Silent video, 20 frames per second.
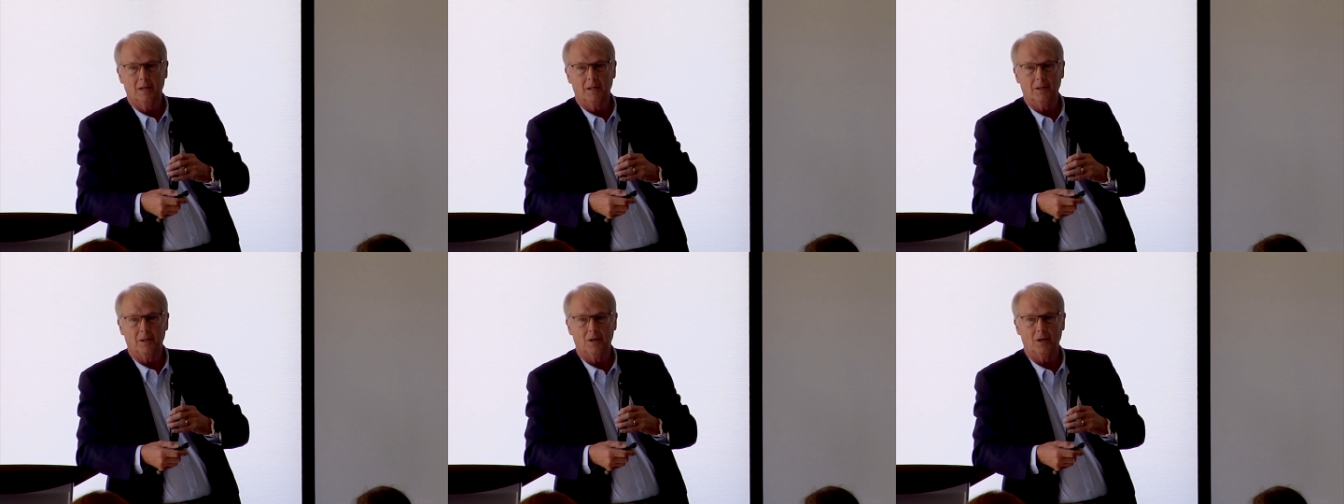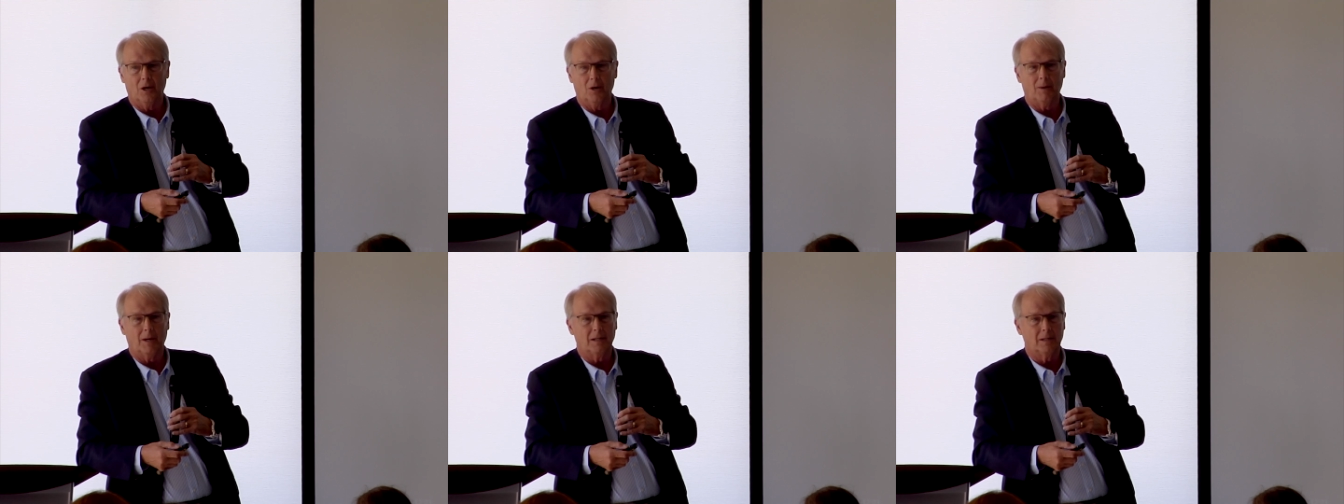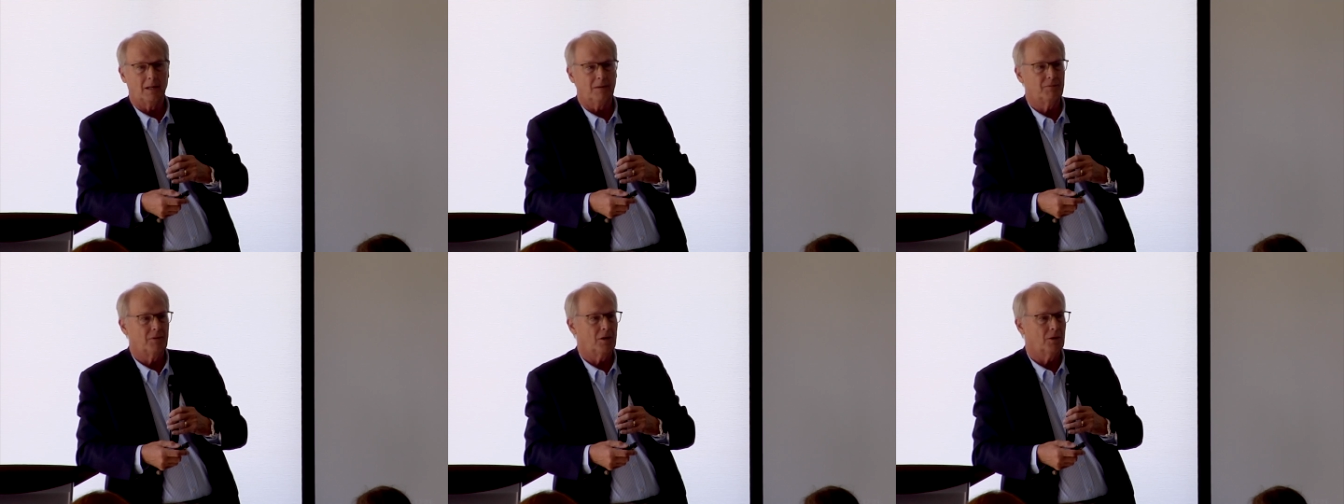I
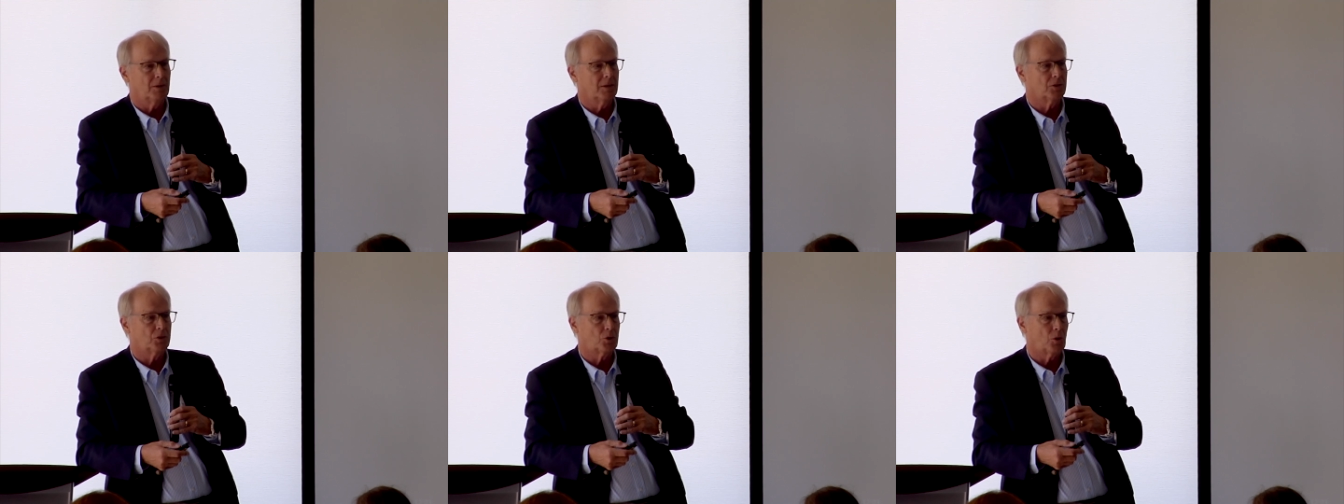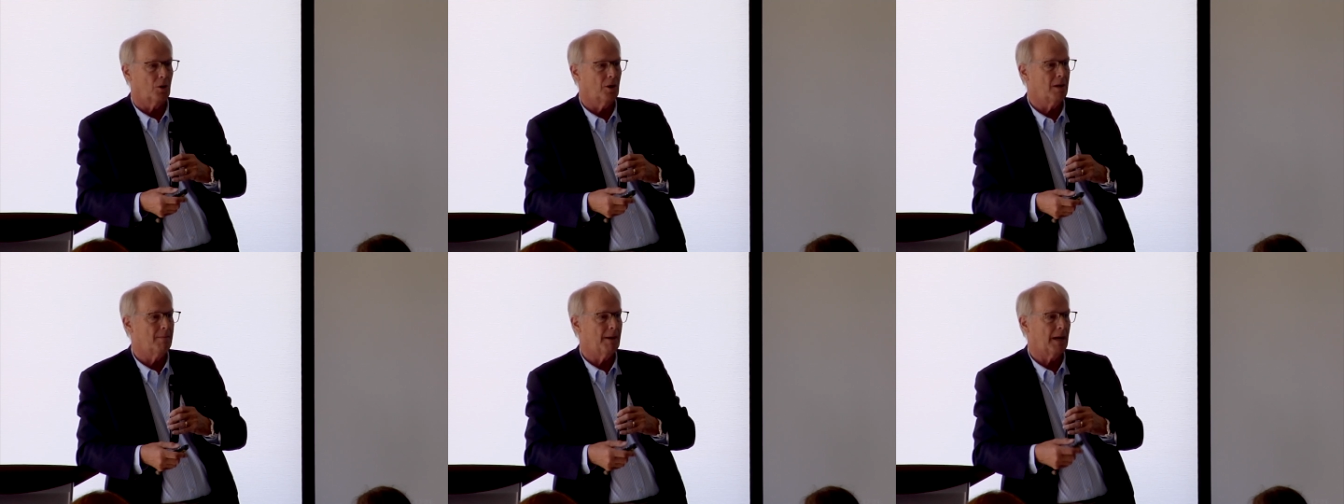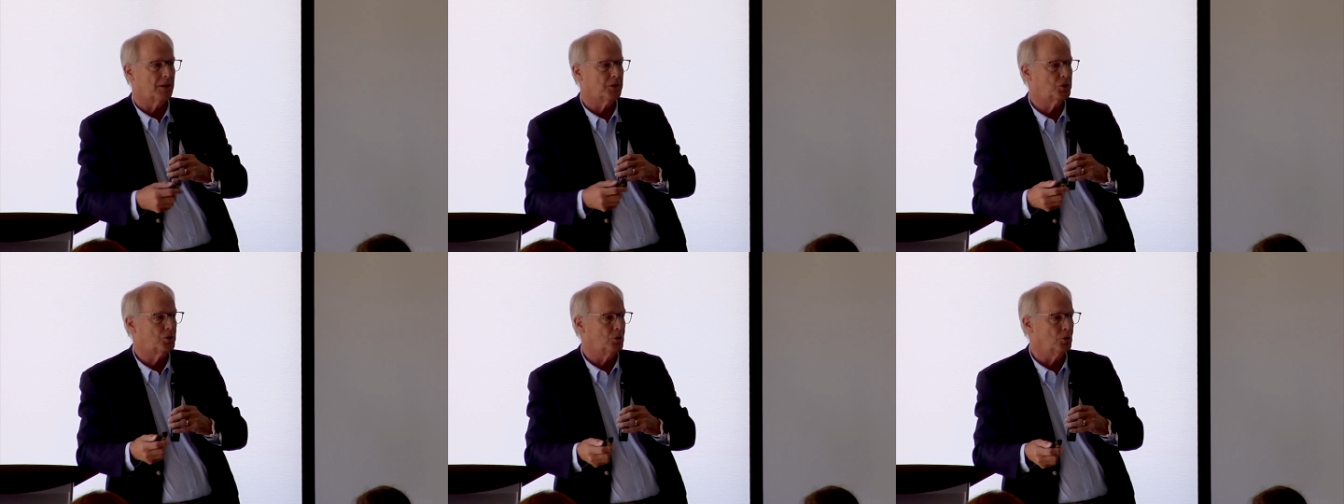love hearing a story
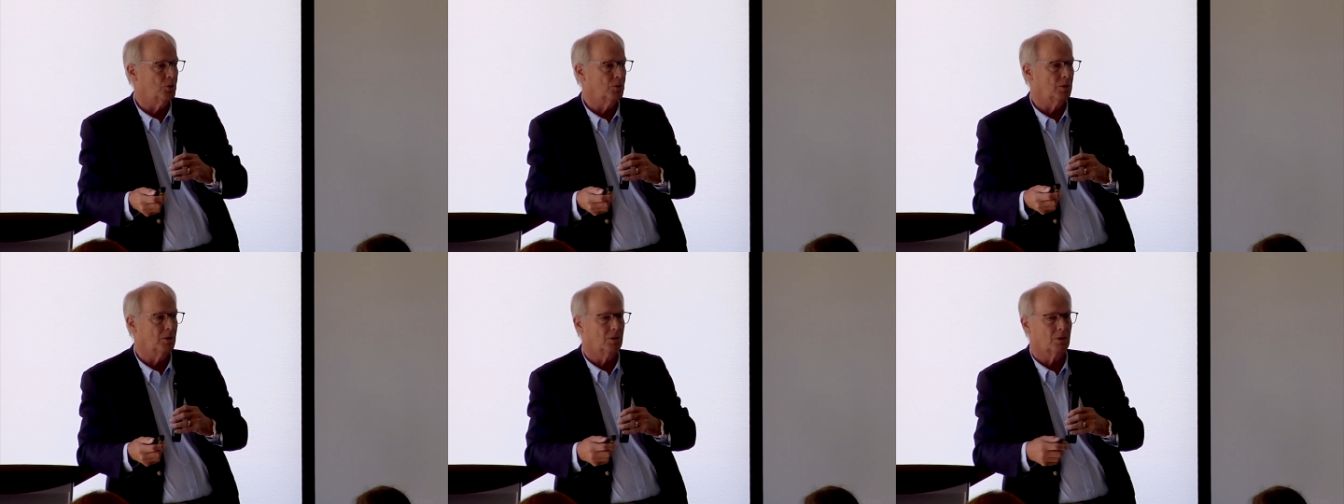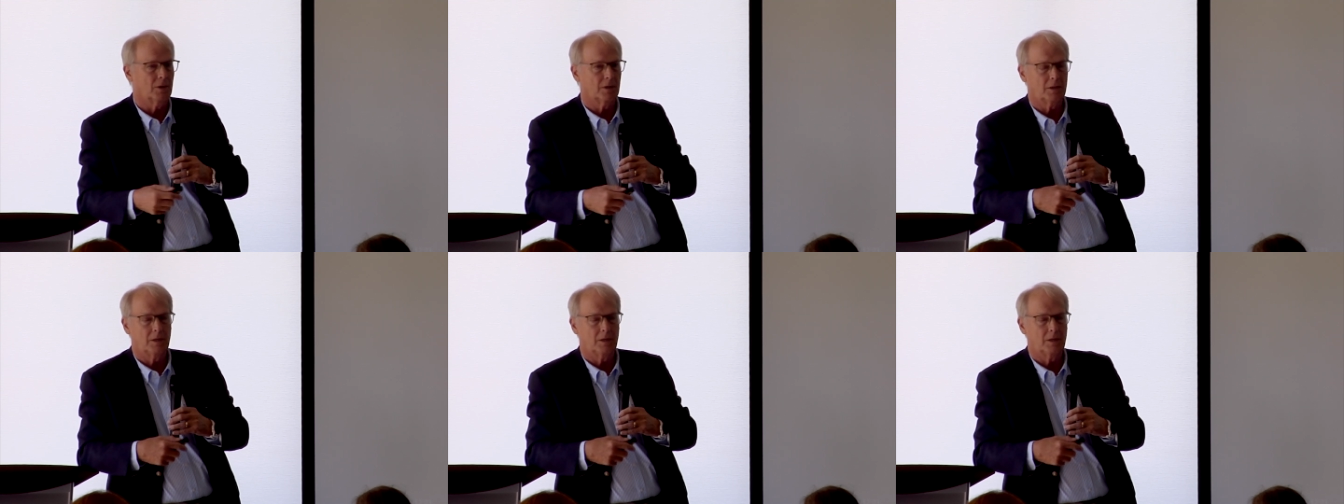about a student or